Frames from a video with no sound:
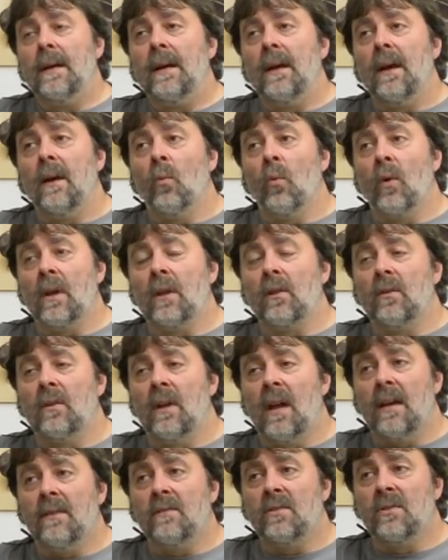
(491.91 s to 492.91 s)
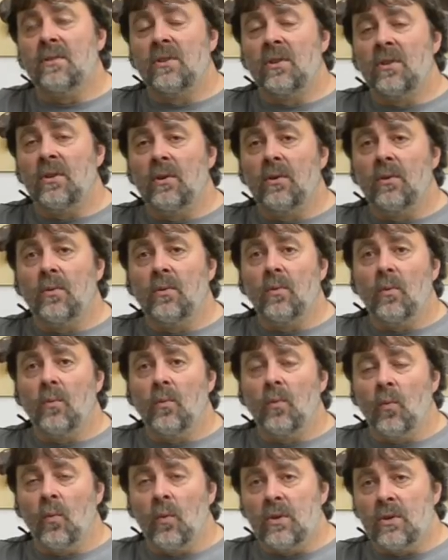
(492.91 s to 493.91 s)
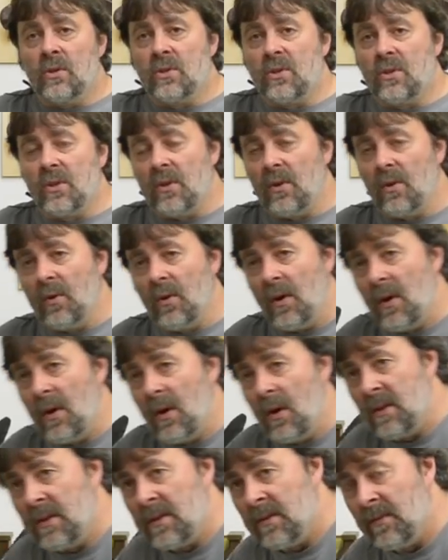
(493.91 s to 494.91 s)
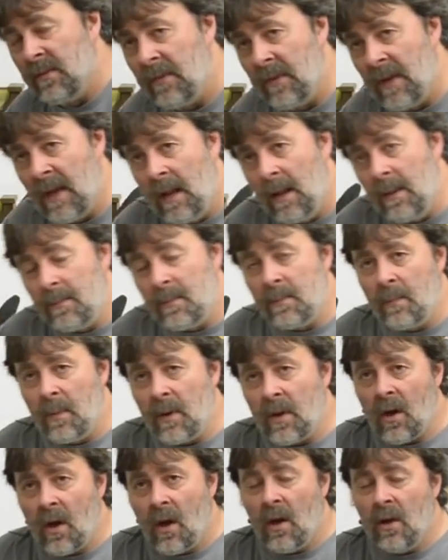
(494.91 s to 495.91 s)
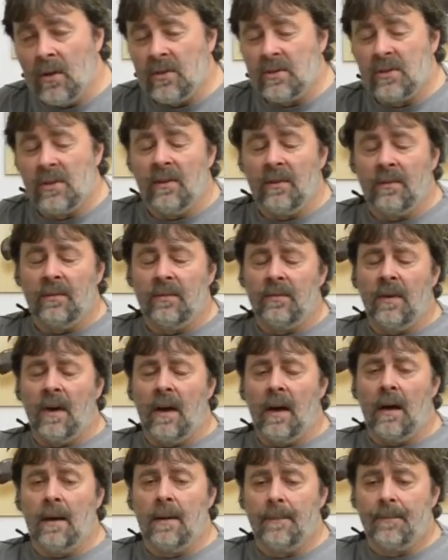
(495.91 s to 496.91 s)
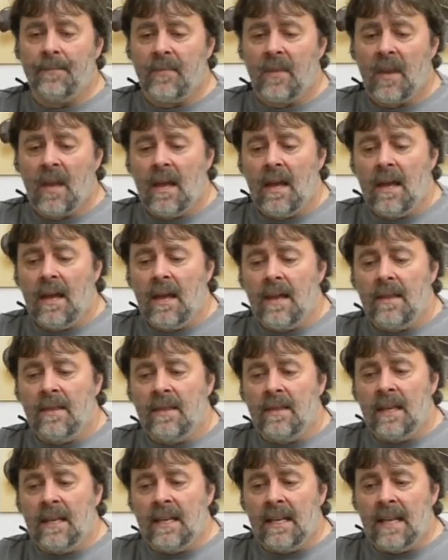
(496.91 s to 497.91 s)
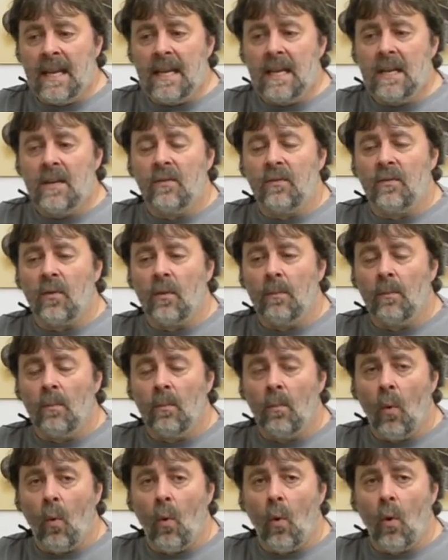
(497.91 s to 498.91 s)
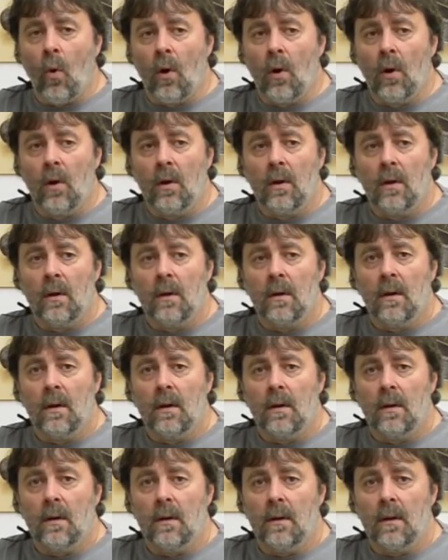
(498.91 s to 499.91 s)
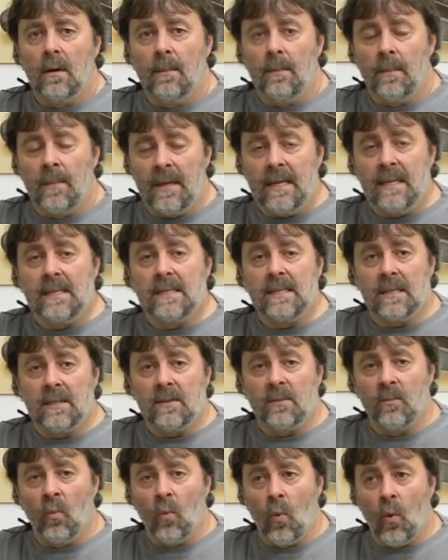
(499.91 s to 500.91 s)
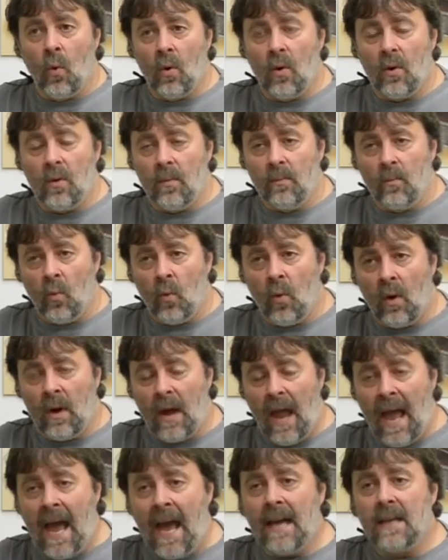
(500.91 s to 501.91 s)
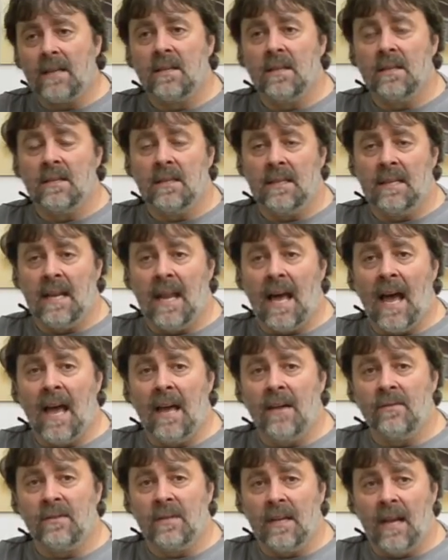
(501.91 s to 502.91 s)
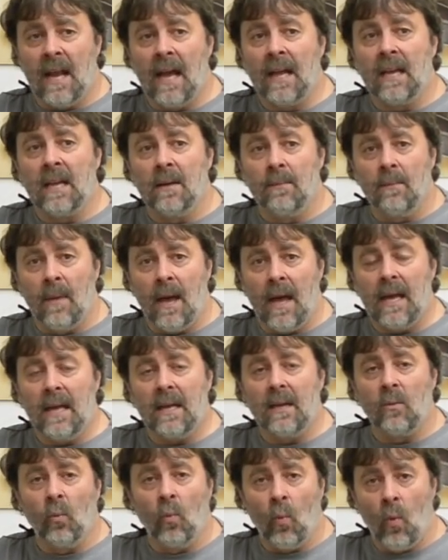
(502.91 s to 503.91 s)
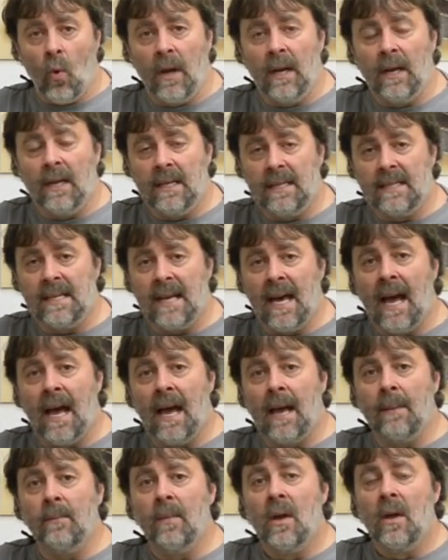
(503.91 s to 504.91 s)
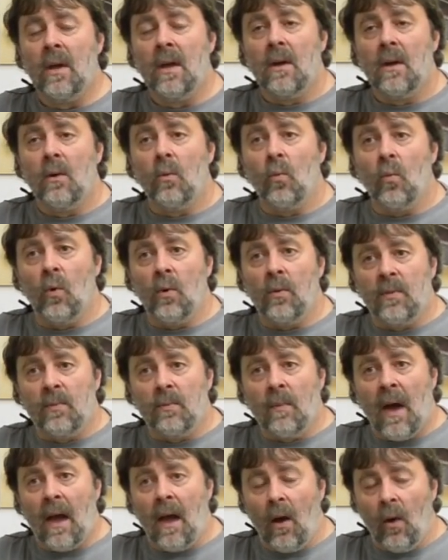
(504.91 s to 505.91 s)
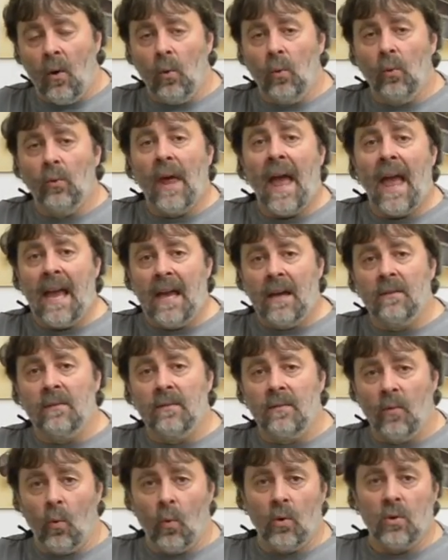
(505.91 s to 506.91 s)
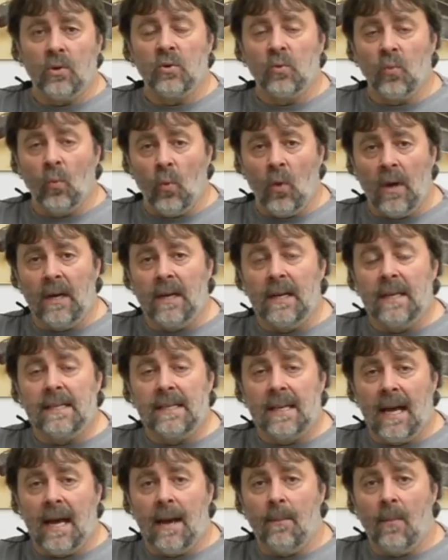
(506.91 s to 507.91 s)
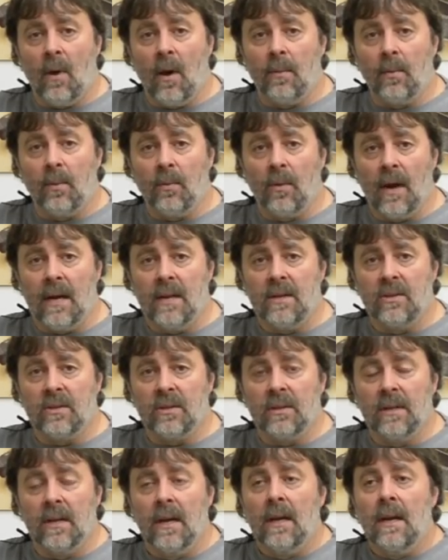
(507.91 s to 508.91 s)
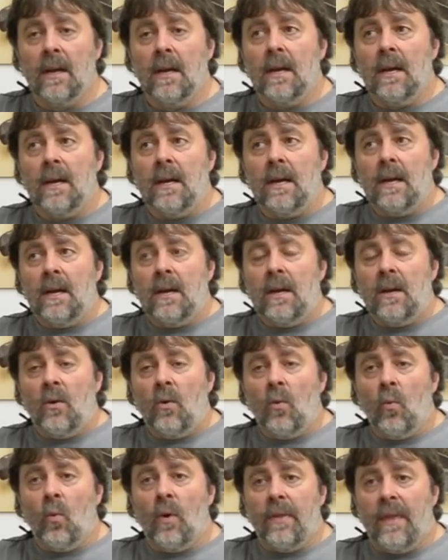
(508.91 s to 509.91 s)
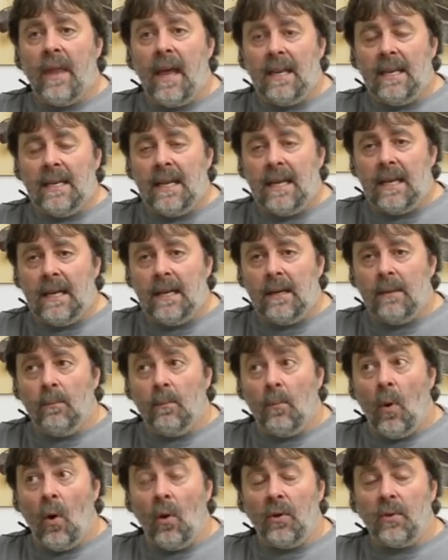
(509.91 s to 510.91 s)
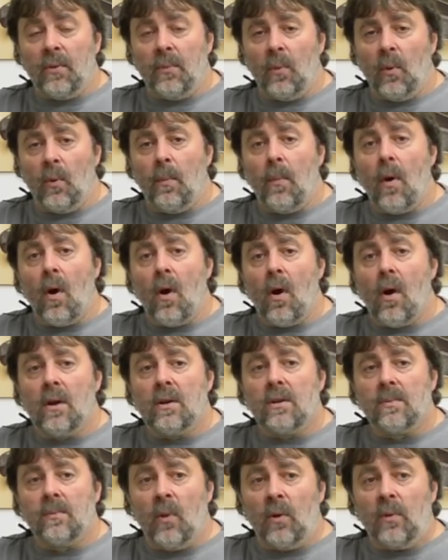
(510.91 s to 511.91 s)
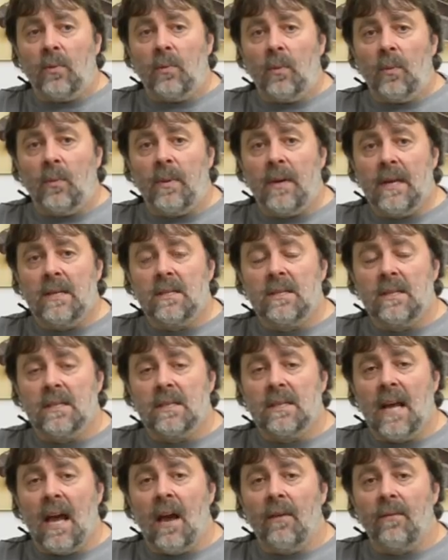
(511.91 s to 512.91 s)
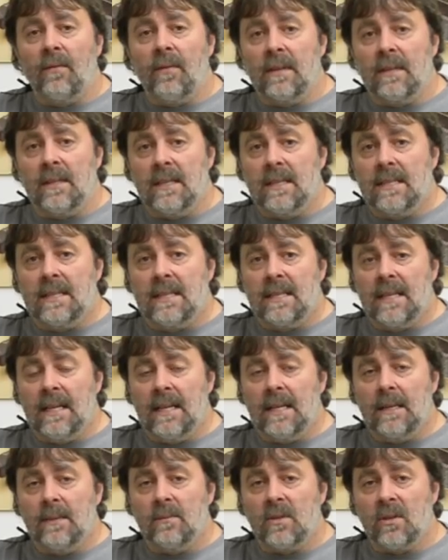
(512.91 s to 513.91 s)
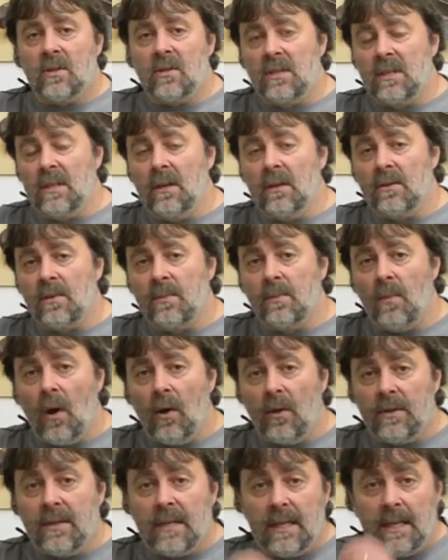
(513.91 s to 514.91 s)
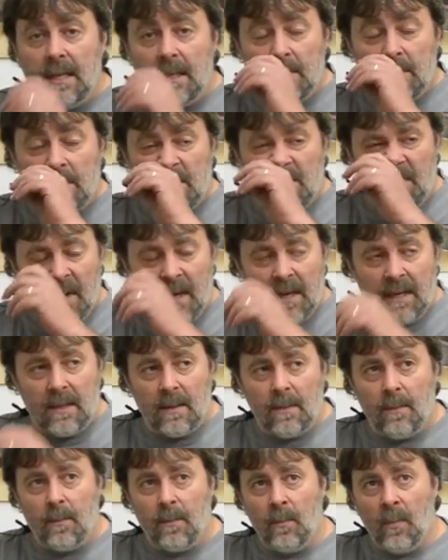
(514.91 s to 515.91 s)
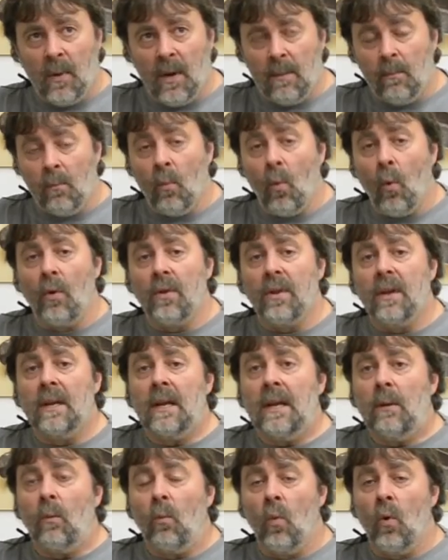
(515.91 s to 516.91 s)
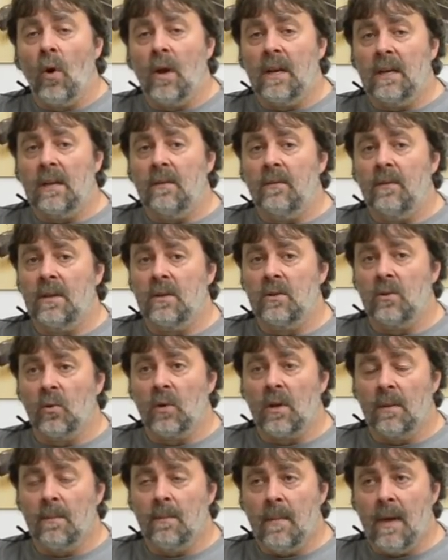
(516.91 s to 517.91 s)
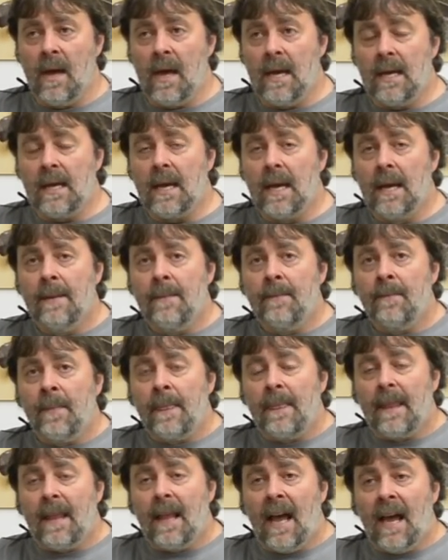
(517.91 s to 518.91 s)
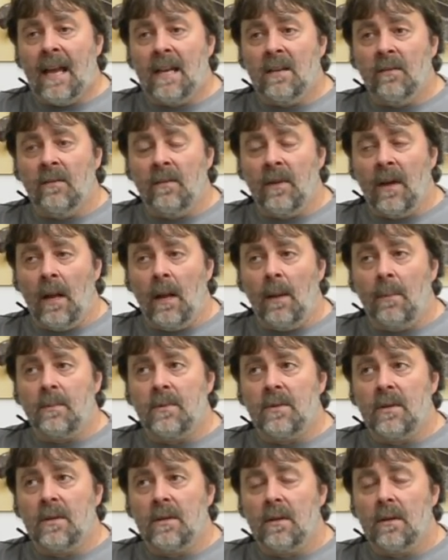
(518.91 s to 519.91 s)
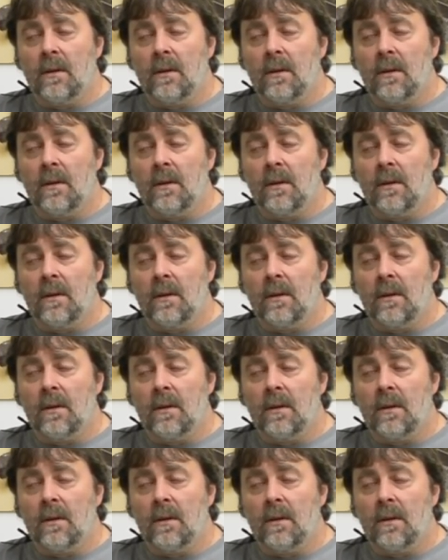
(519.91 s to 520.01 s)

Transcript: And Winkler Knives II was developed because of the need for more pieces, more axes and knives than I could make one at a time with my old hand-forged one-at-a-time operation. When they needed multiple parts, multiple pieces to outfit these teams, they're still small teams, but more than one individual can make, I developed